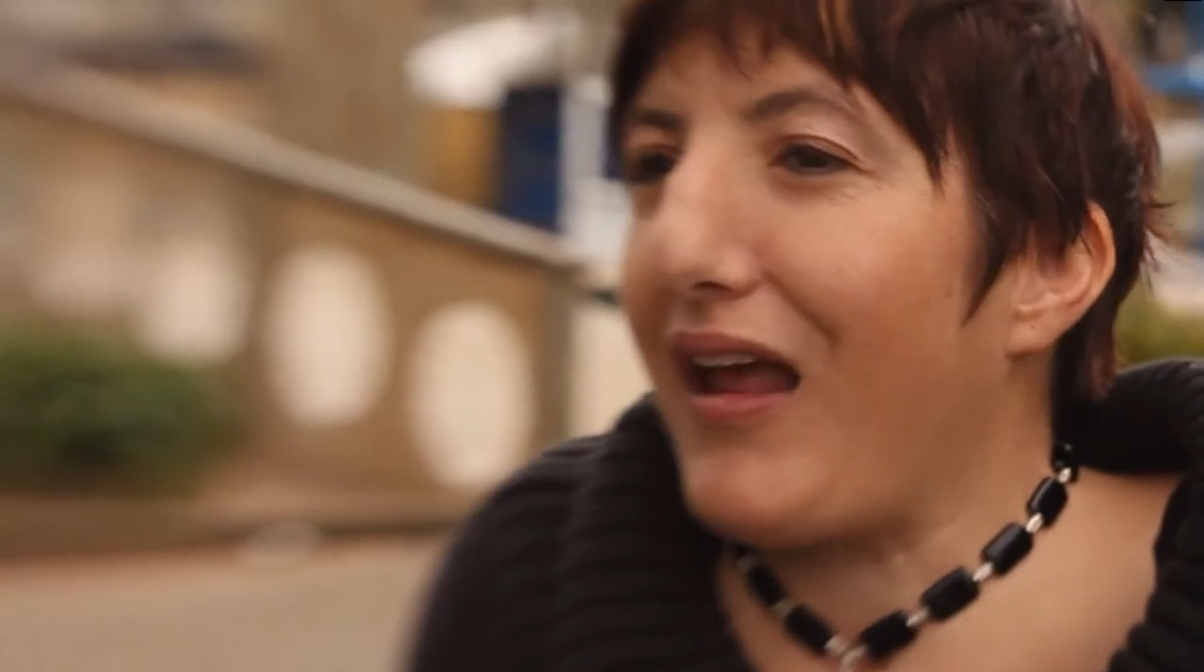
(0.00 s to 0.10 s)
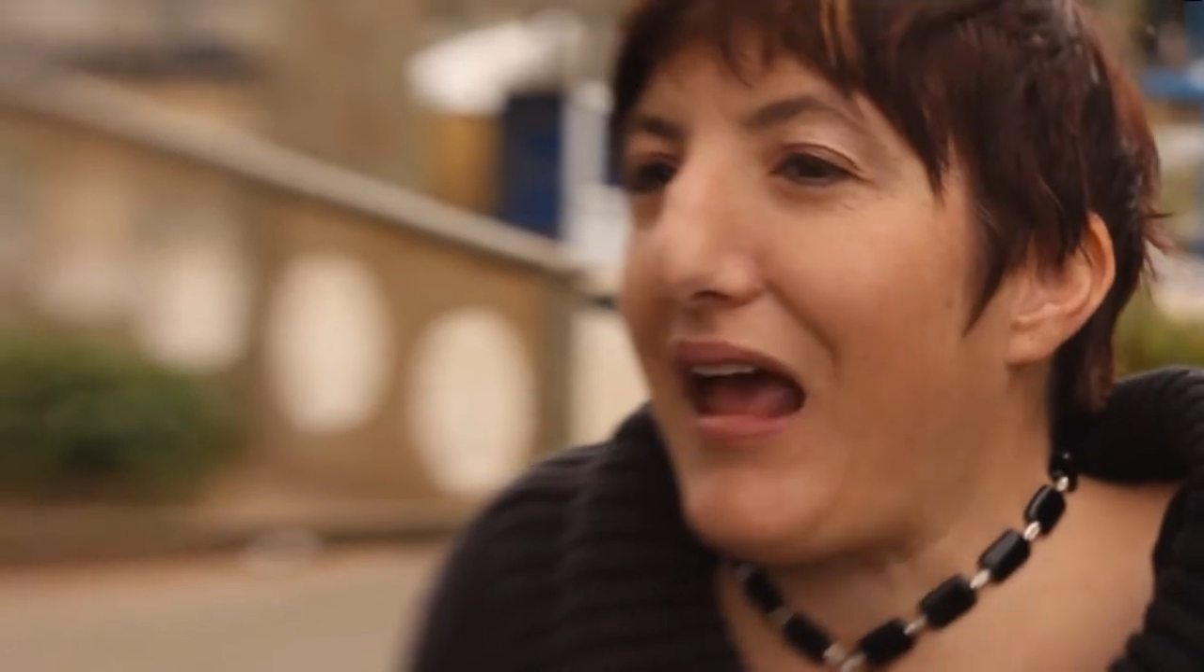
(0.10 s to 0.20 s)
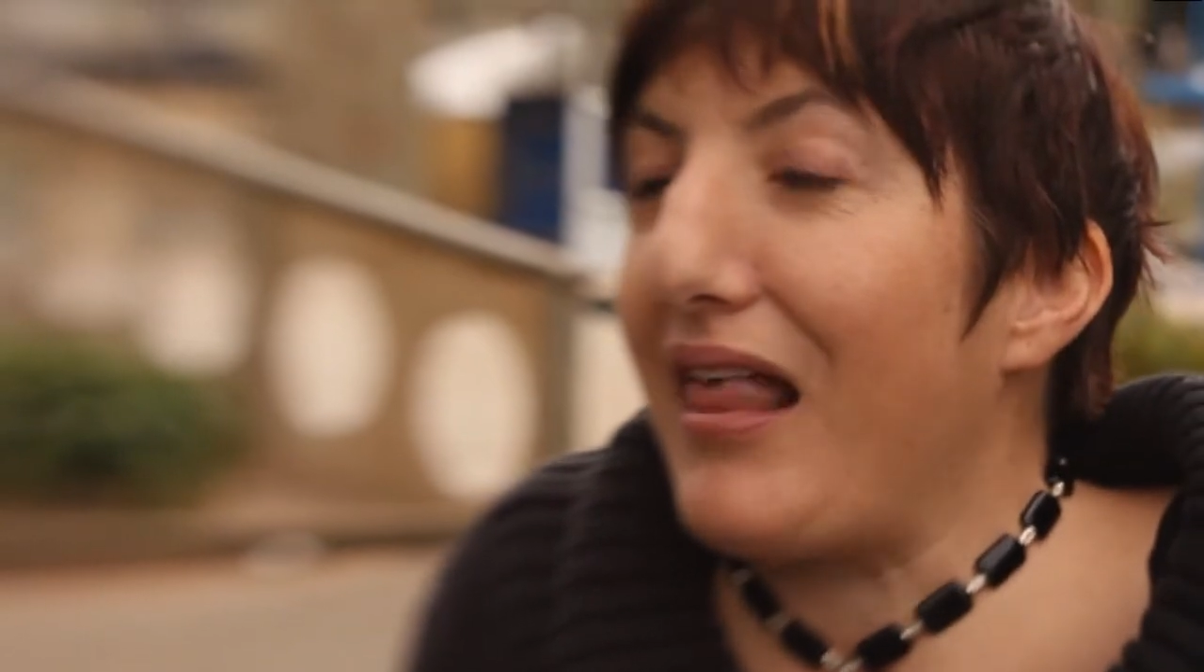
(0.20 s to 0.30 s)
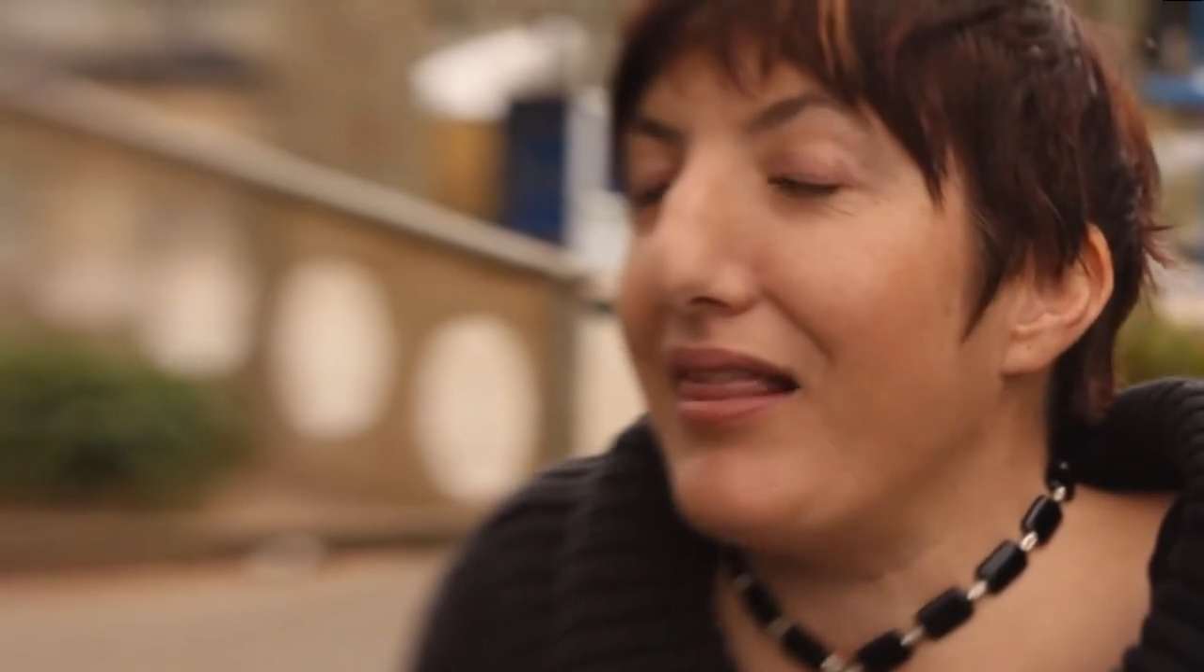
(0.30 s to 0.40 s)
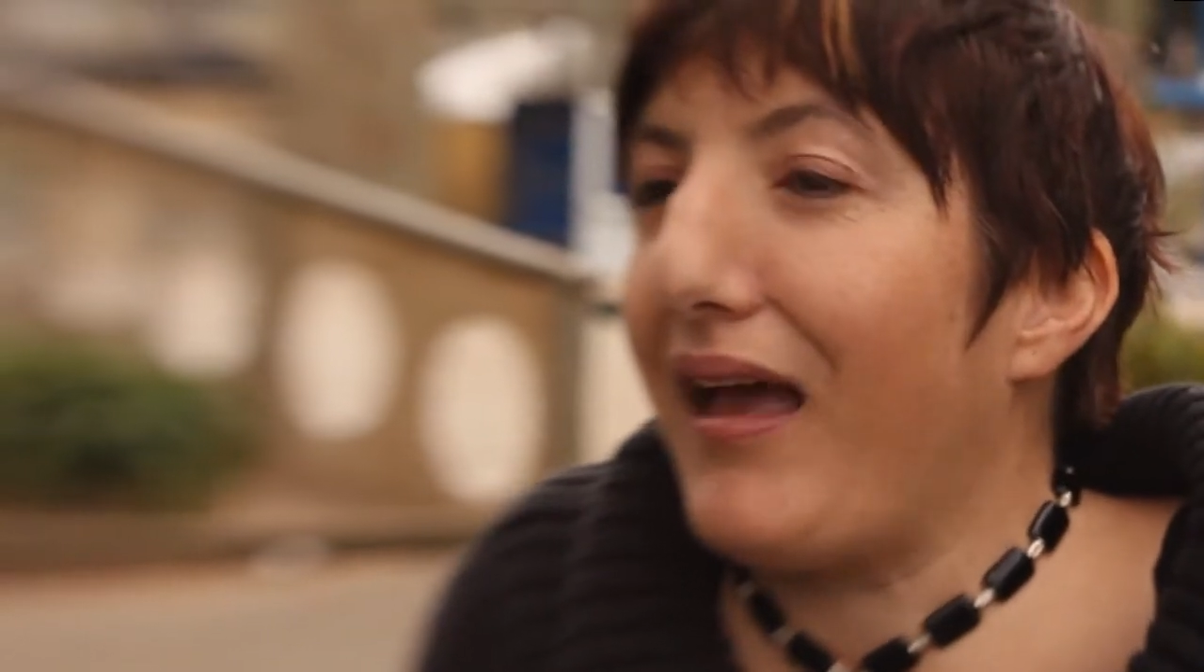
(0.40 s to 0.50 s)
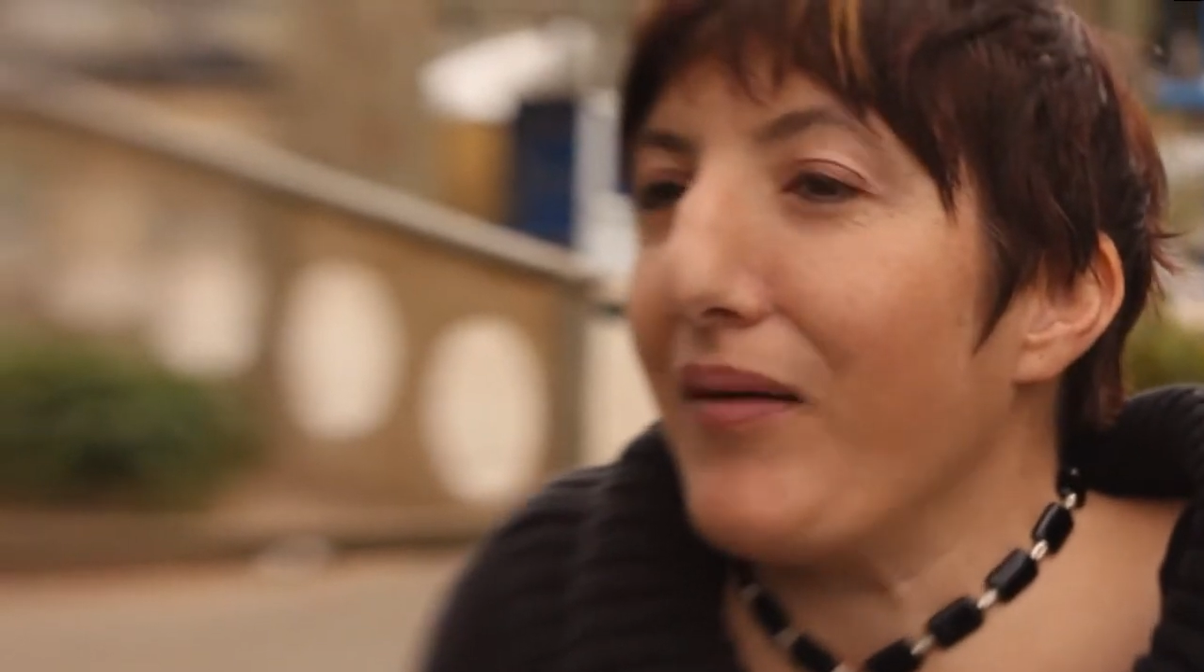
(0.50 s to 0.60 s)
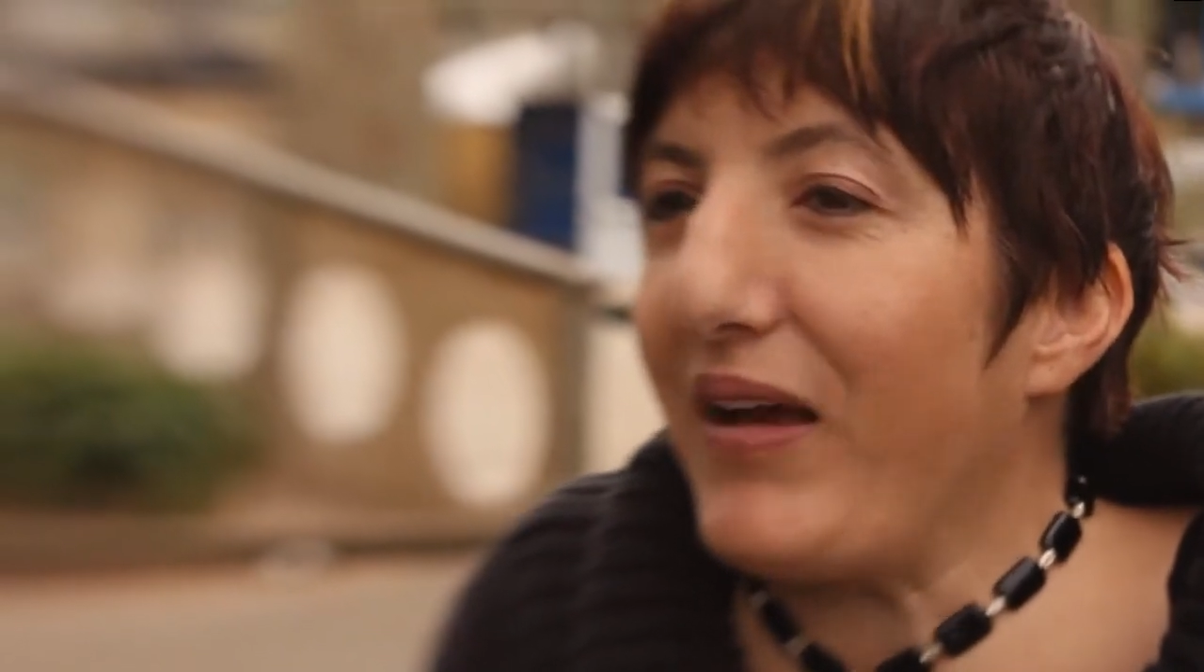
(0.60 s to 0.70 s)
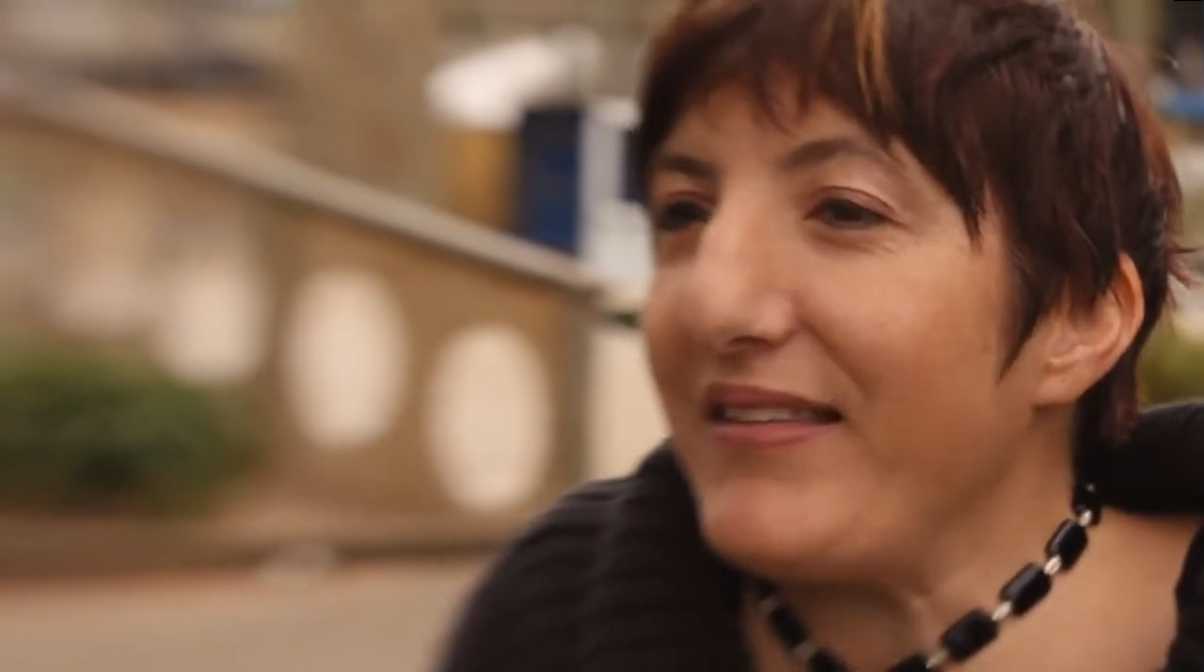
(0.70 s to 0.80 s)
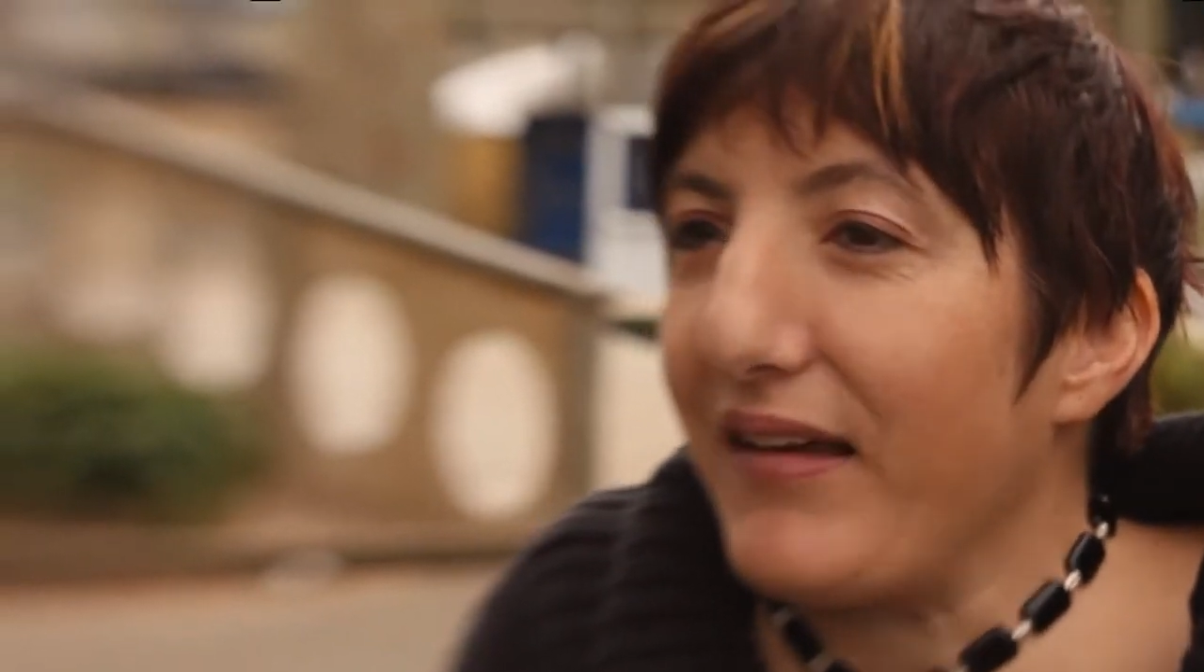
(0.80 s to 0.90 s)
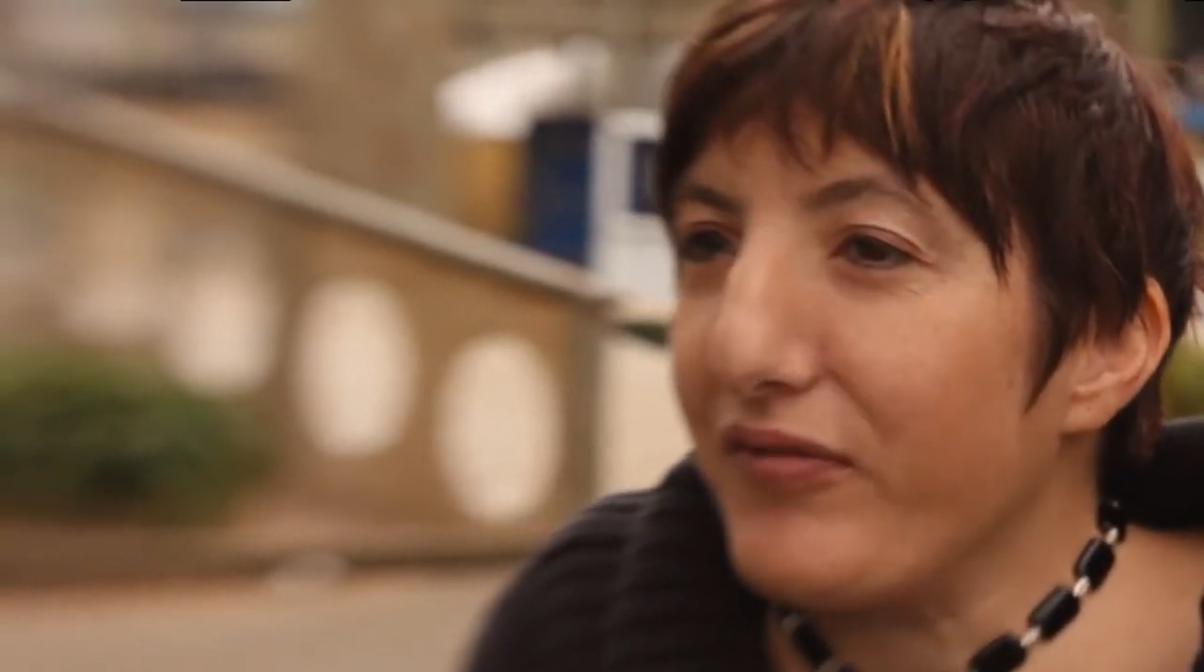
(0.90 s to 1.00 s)
allow
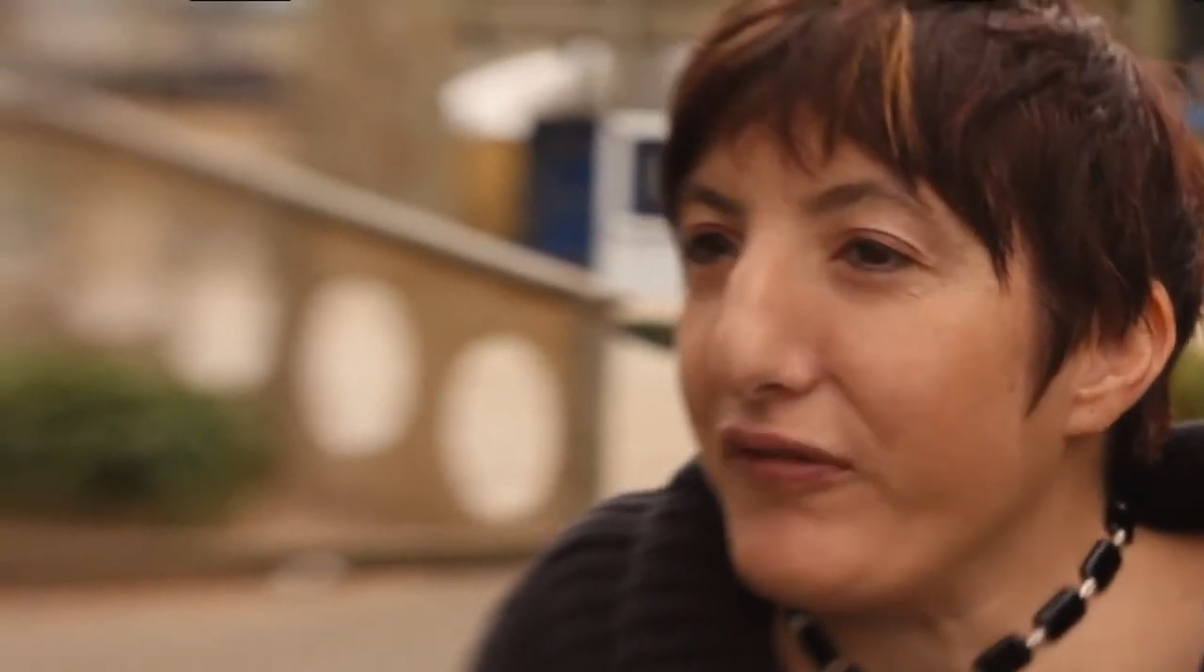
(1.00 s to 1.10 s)
myself